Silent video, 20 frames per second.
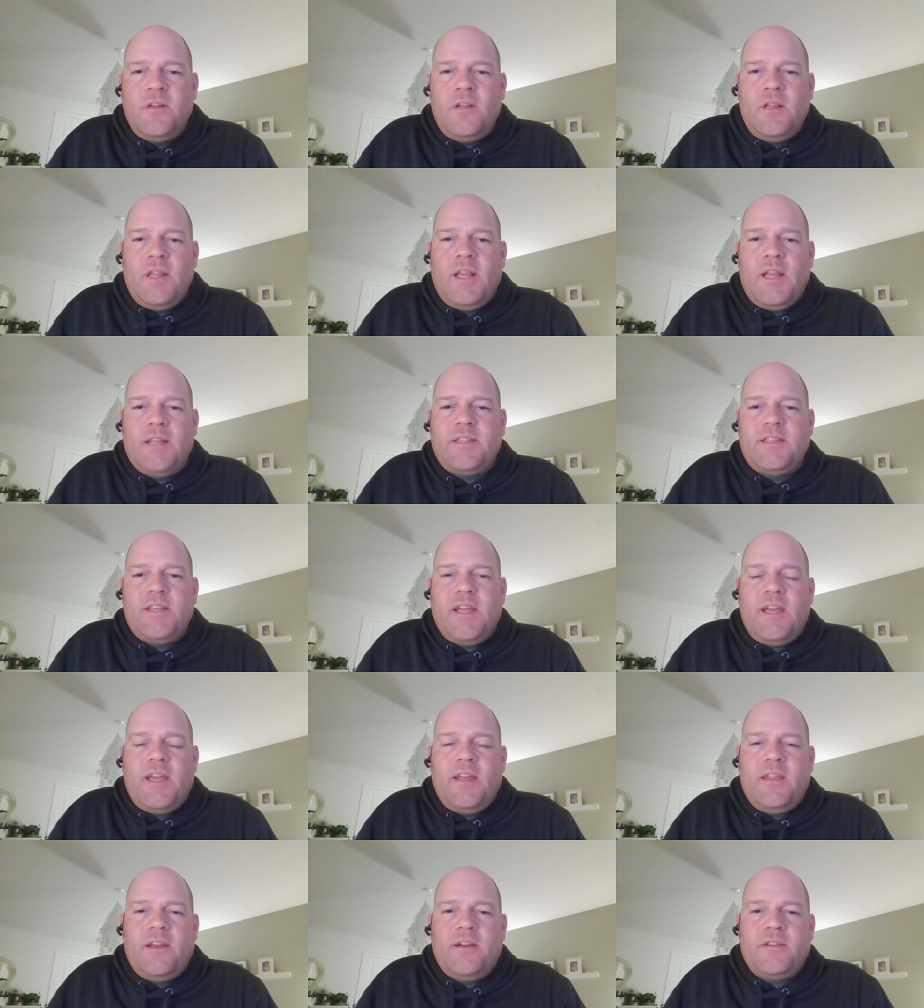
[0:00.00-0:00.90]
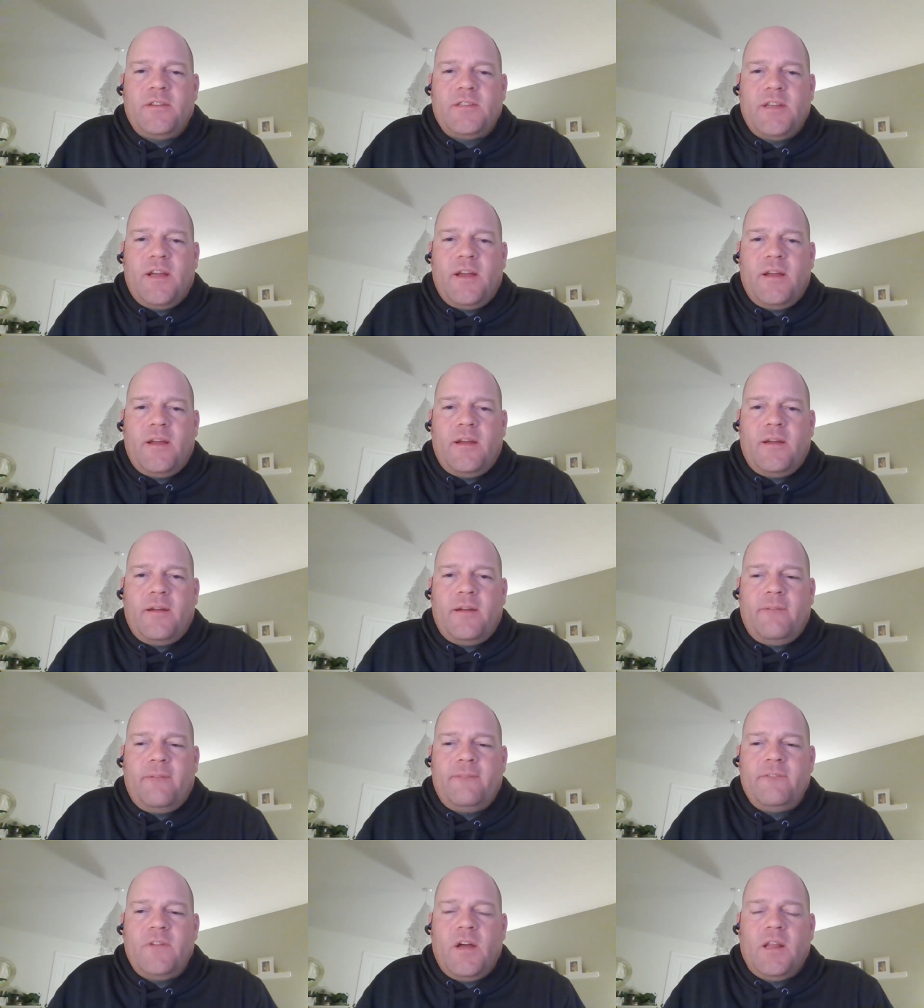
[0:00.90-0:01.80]
let's say there's
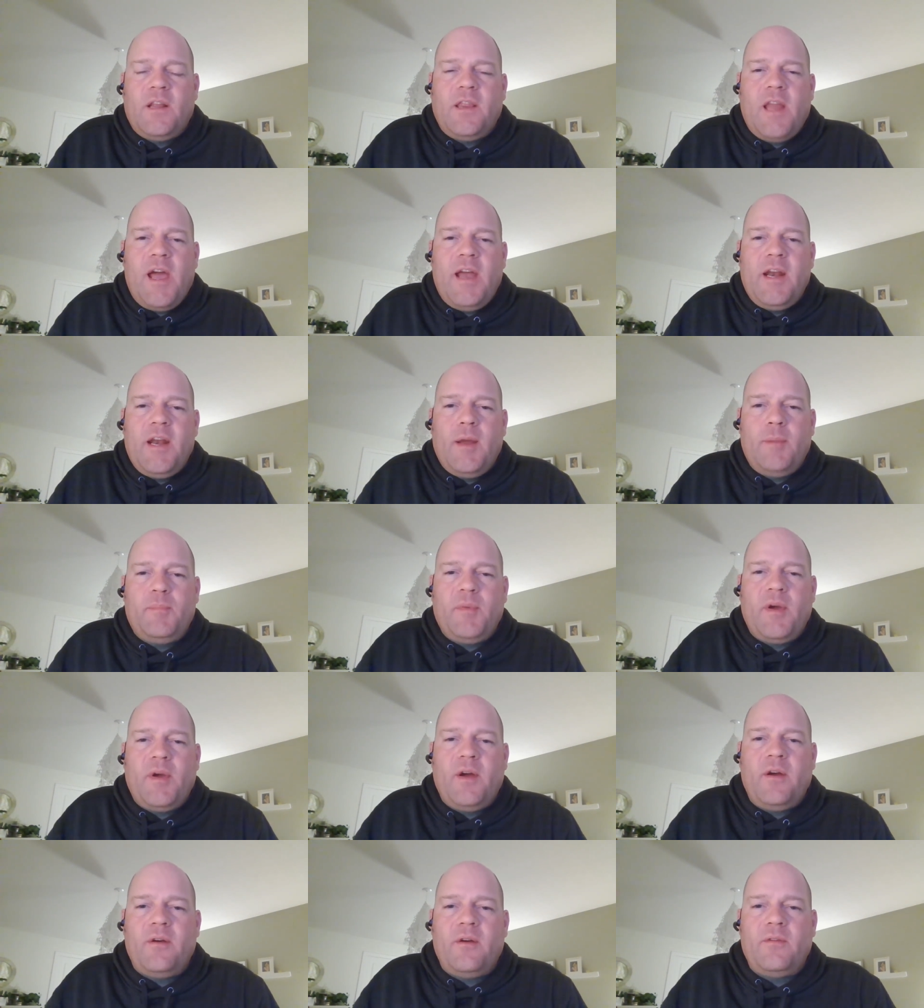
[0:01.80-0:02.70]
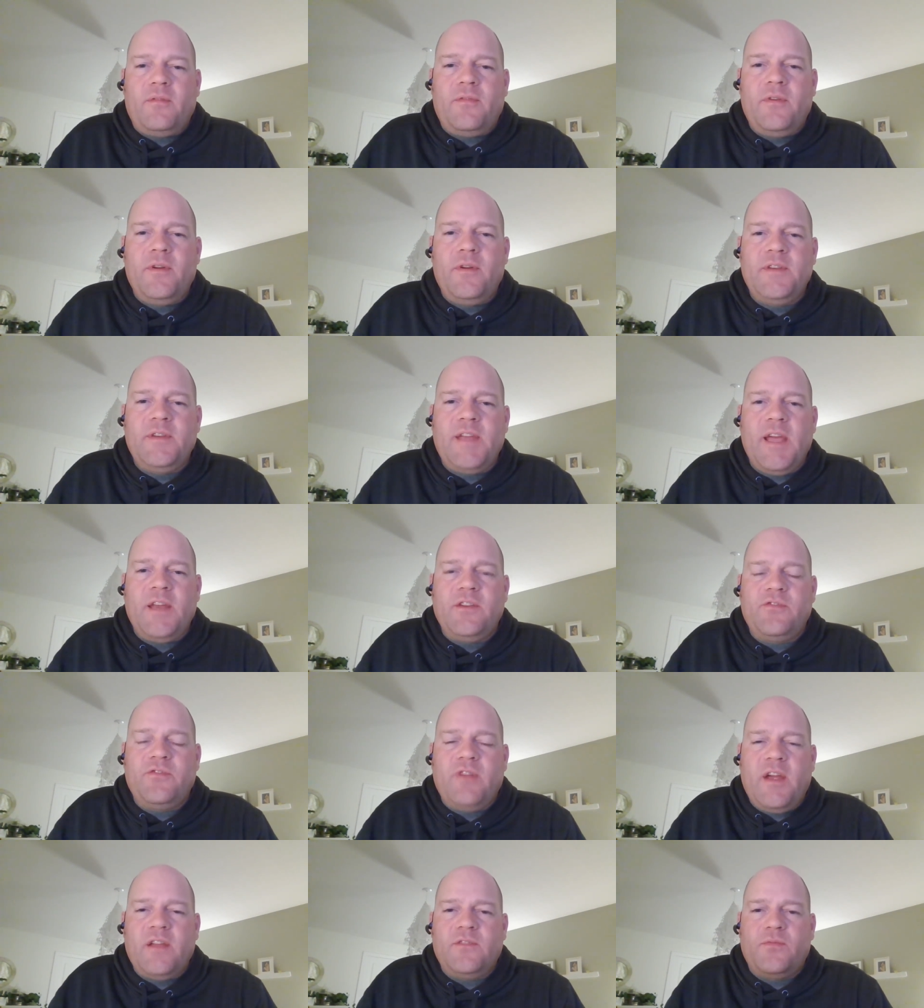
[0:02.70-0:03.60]
a lineup of 10
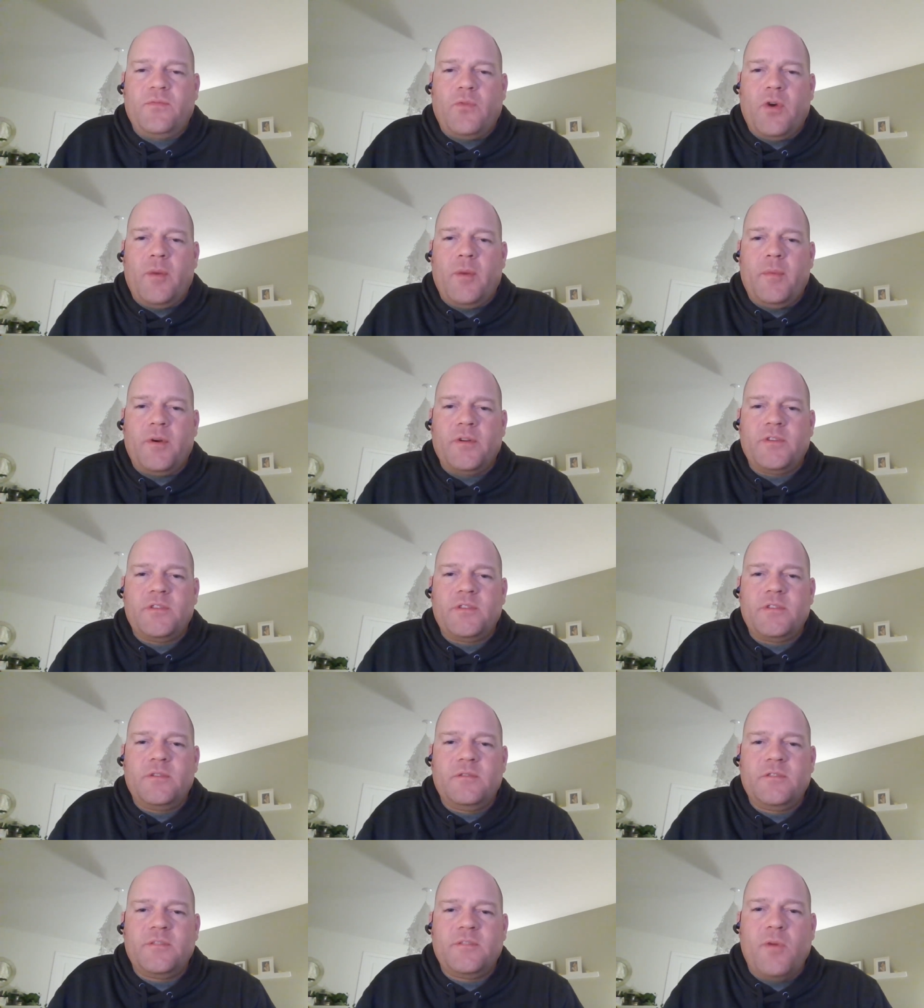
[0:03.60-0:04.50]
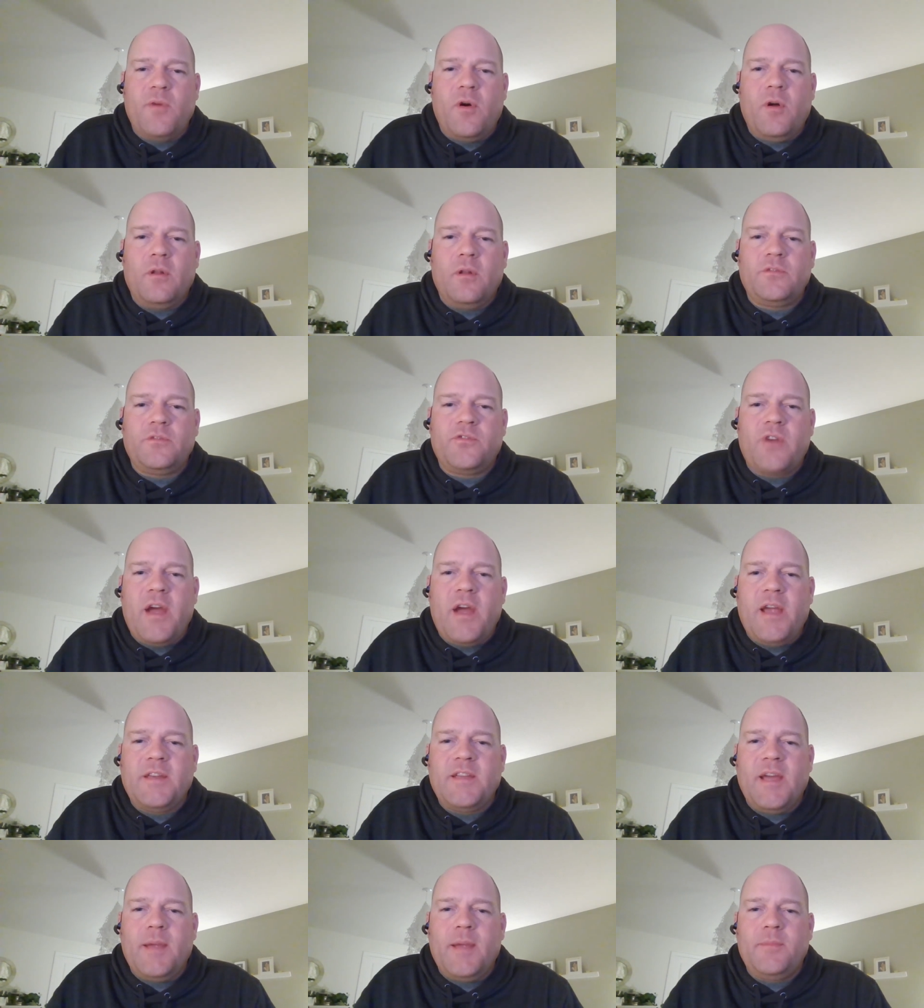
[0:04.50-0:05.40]
transformers, small
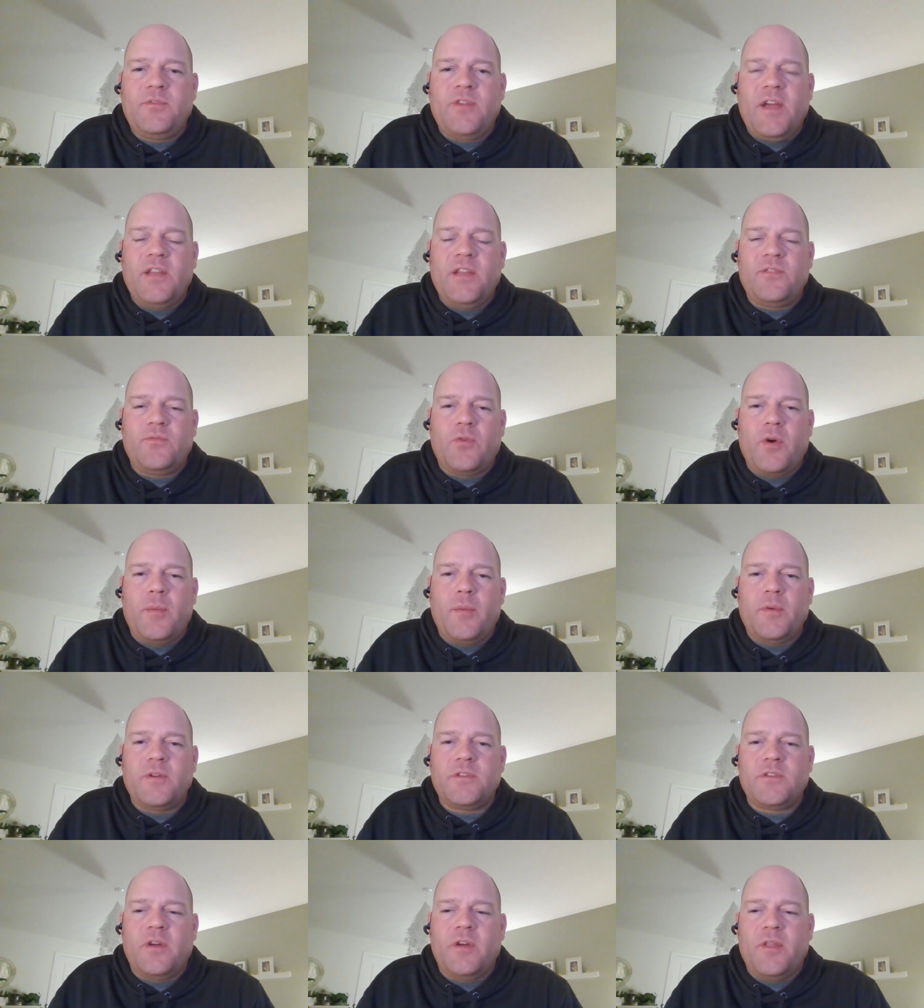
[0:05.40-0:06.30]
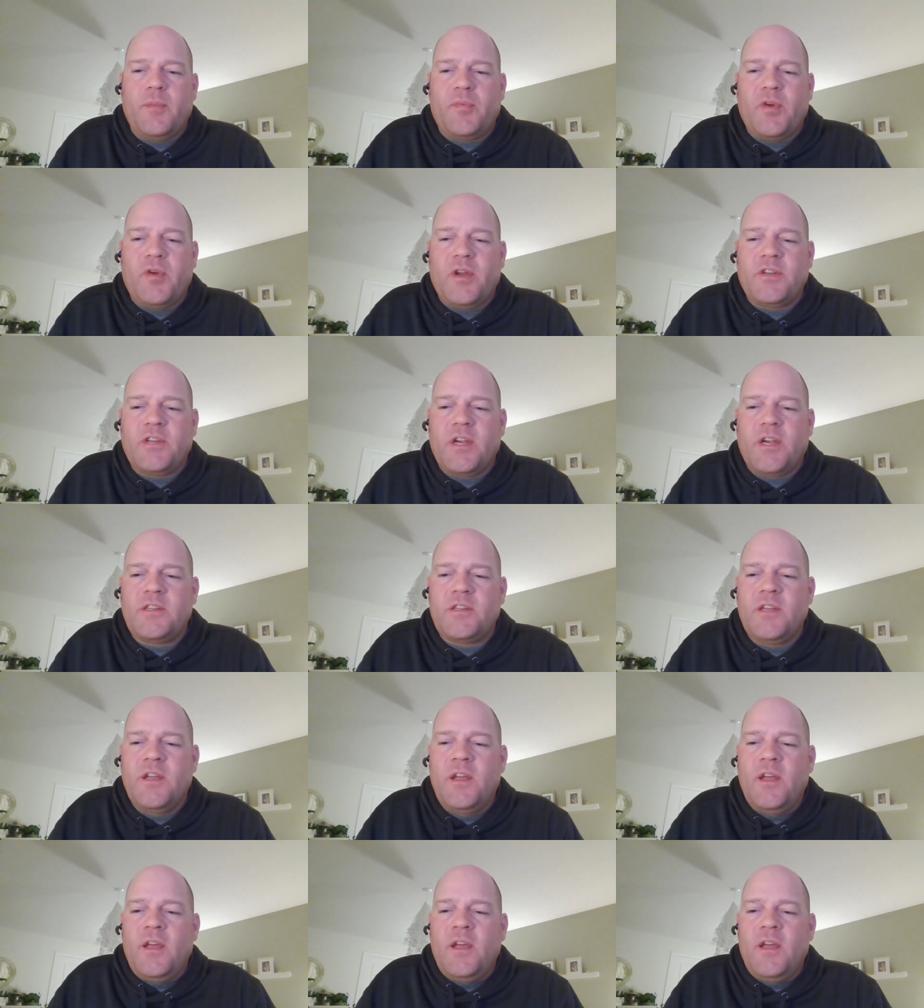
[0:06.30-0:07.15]
dry type transformers on the project,